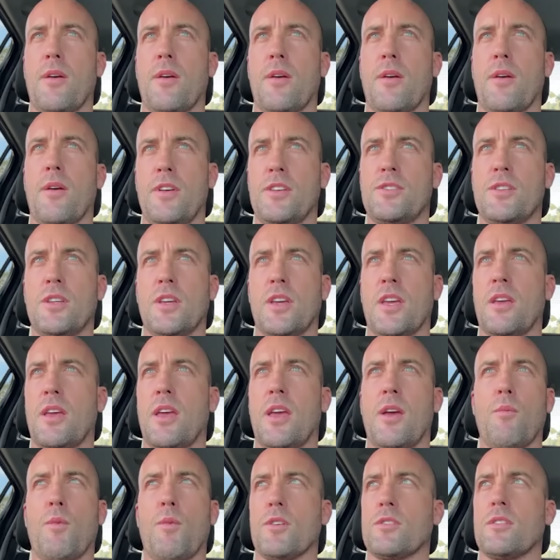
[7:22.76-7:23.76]
fishing
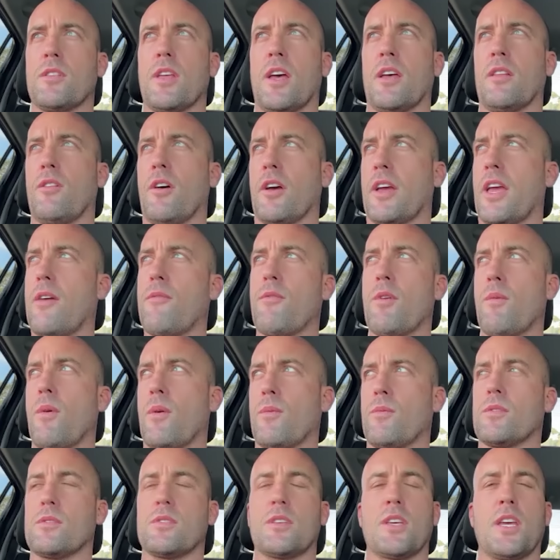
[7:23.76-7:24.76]
here wasn't that, like
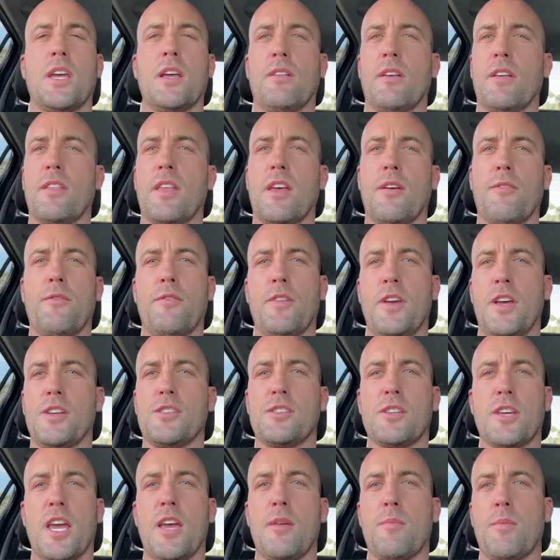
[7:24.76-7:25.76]
everyone was killing their
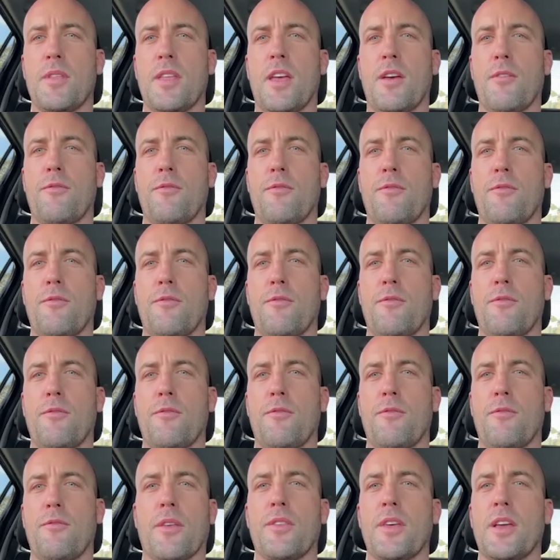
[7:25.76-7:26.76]
fish, keeping their fish,
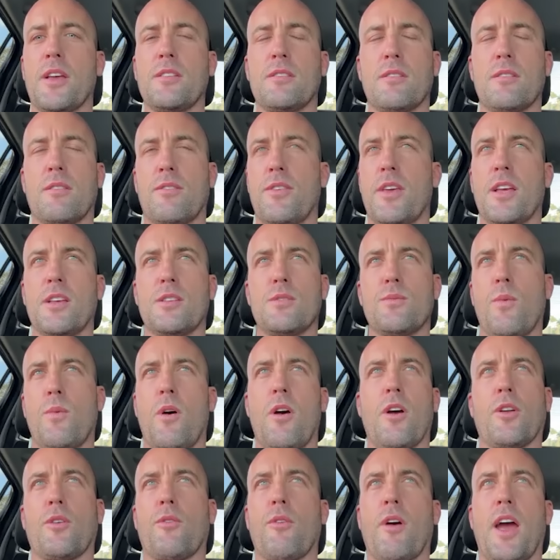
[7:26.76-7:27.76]
like things
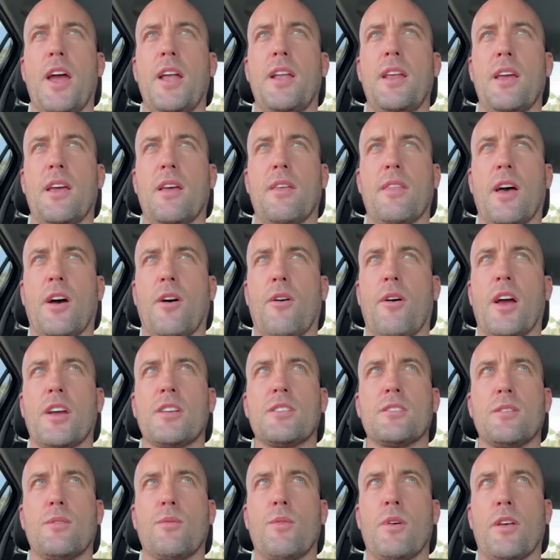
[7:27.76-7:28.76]
weren't great here. They were
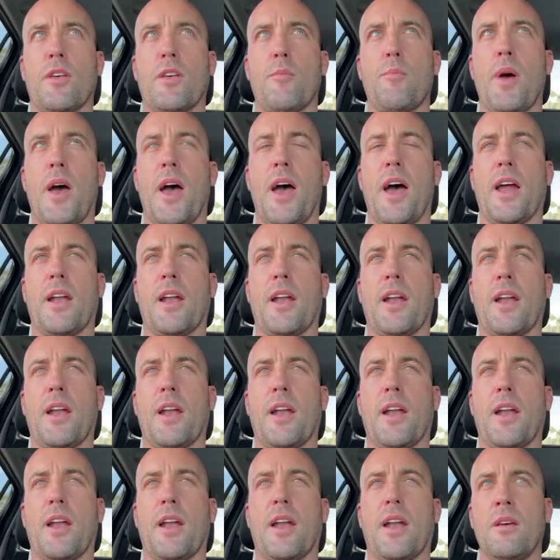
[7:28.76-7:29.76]
actually really bad. And
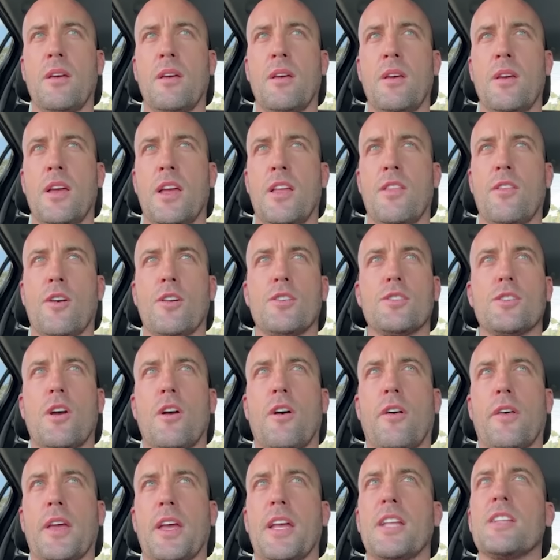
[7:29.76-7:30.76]
then in those
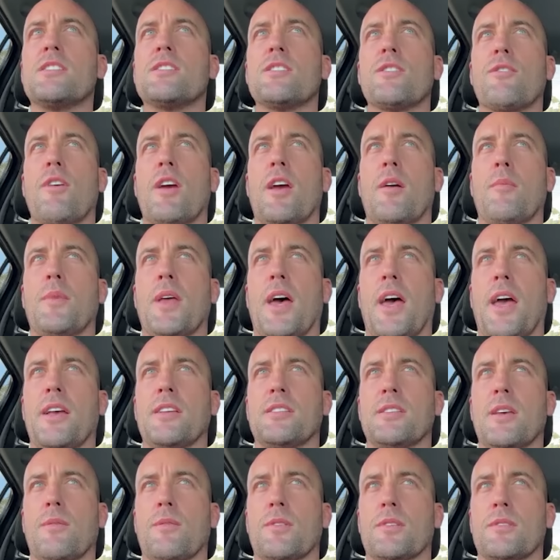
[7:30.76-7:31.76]
early Instagram
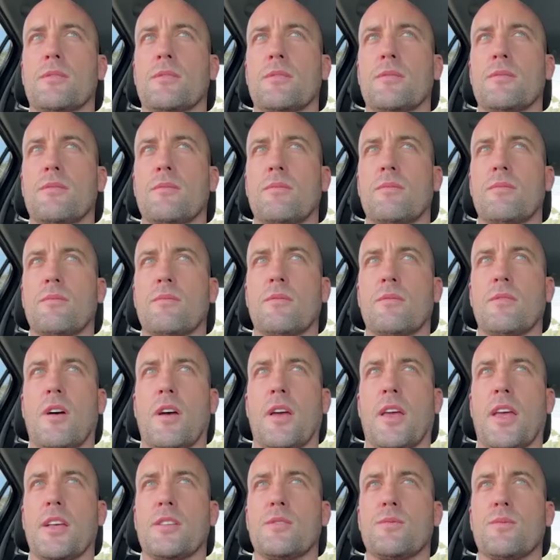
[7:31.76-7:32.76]
days, there was,
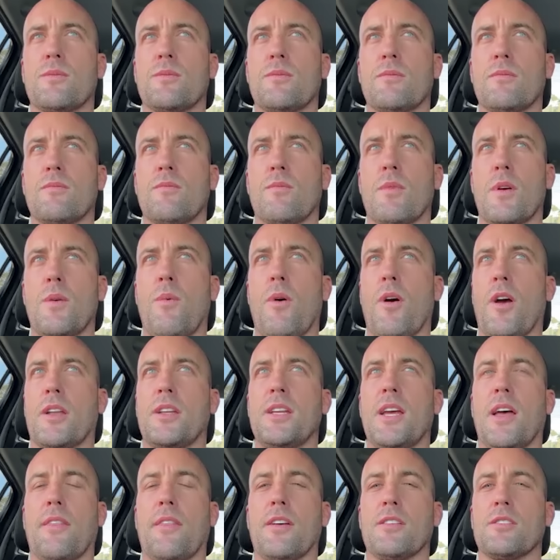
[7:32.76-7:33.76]
I guess we
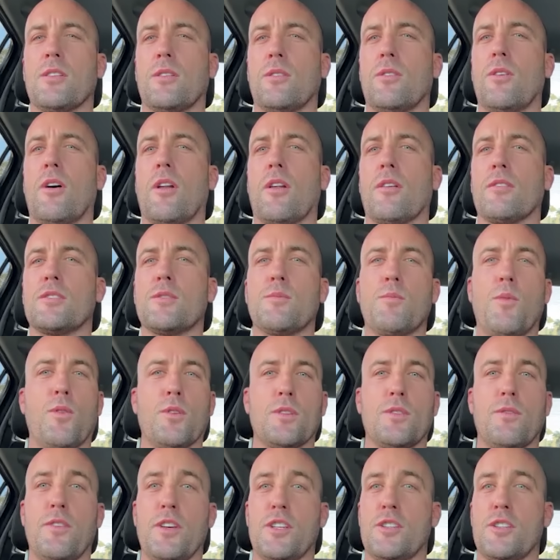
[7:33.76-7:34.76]
worked out there's a lot of
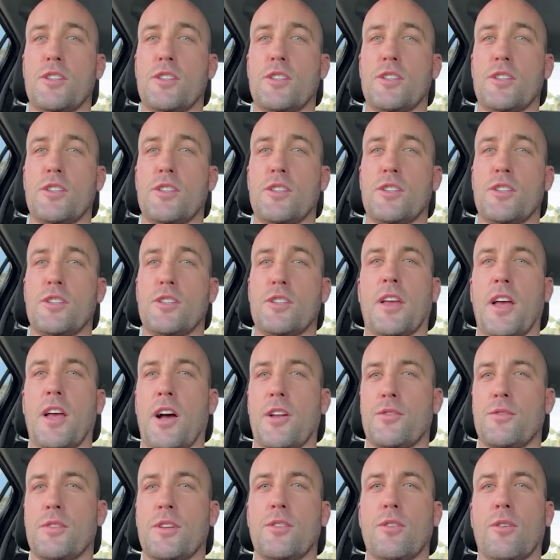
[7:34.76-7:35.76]
sports fishermen all around the
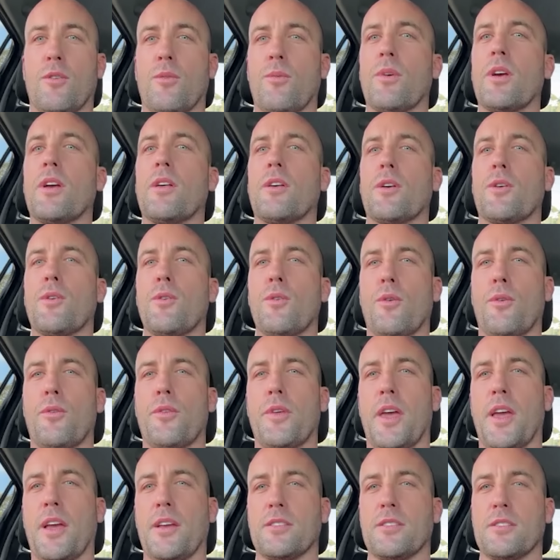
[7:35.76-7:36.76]
country doing really cool
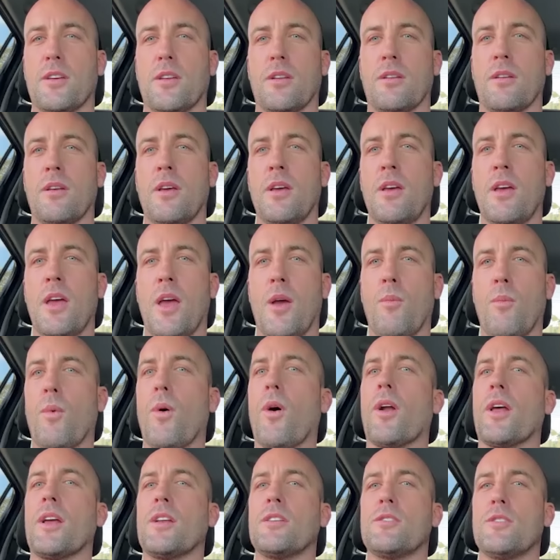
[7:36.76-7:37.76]
things and
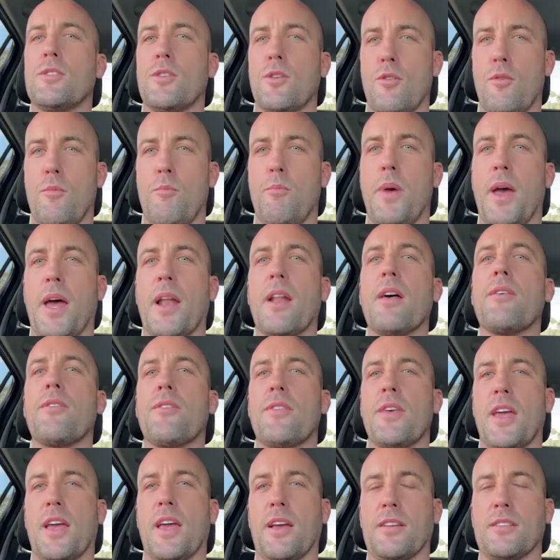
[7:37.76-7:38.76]
wanting to do better
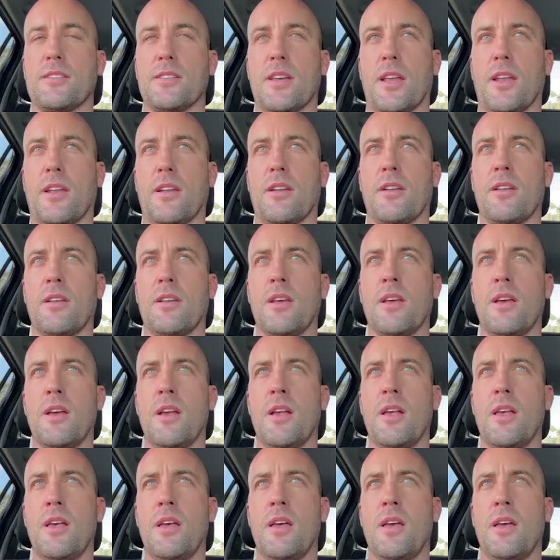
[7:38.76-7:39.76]
things. And
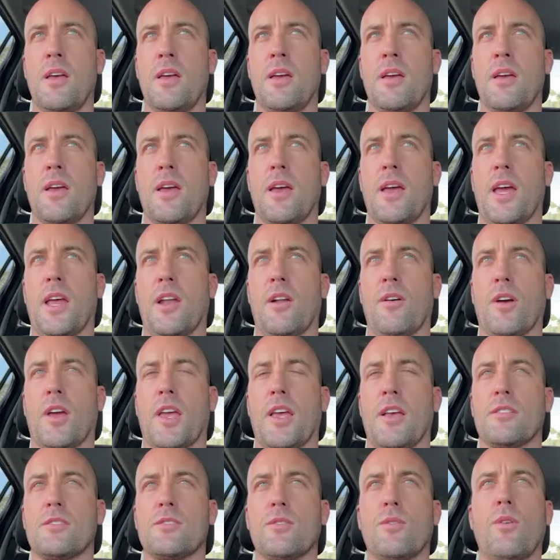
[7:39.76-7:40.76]
I
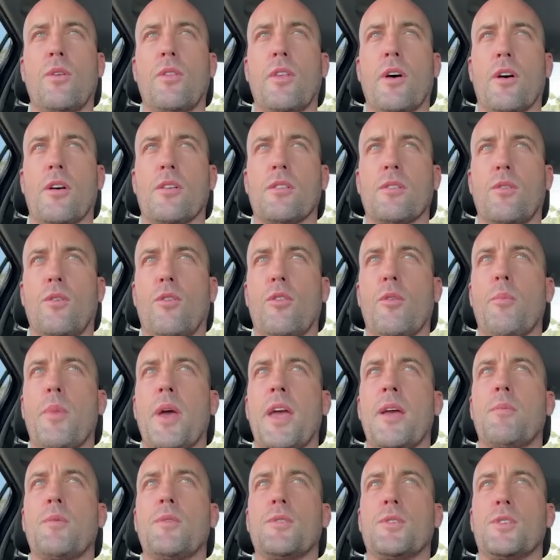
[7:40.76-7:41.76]
guess all the
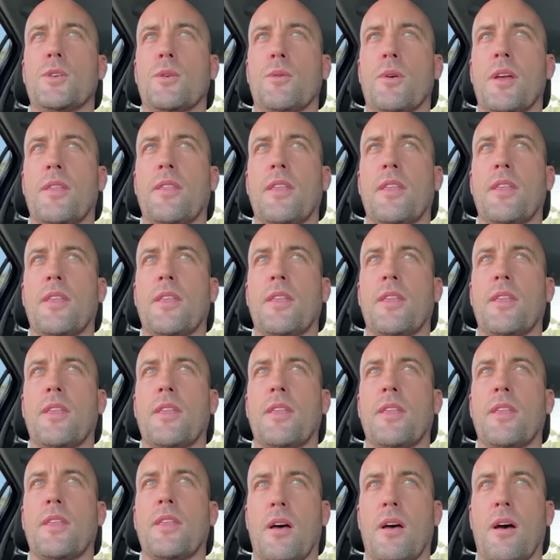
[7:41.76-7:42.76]
people doing that,
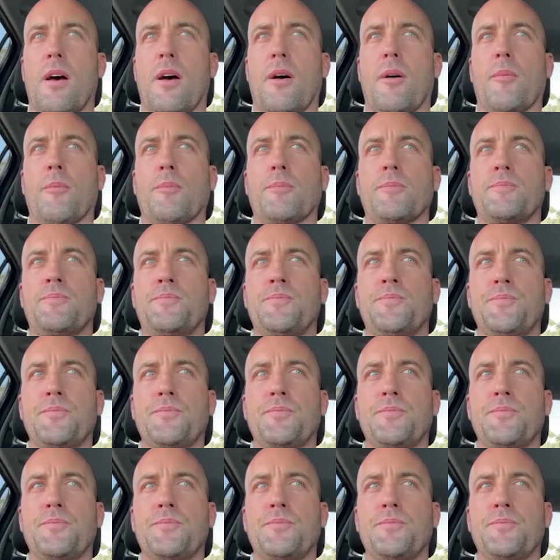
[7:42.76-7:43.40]
I